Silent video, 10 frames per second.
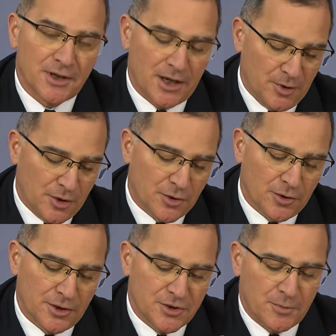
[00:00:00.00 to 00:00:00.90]
I'm
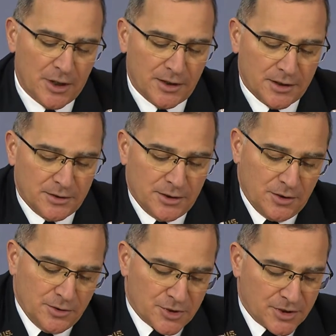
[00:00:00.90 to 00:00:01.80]
encouraged by the
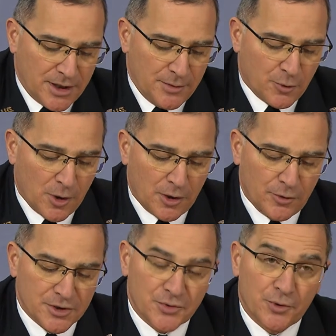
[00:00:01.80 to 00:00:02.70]
continued steady
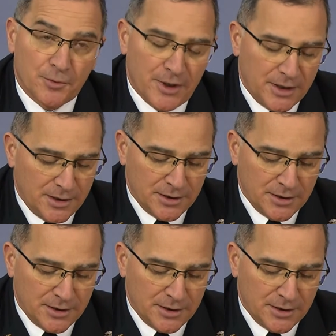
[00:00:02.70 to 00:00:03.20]
progress we are making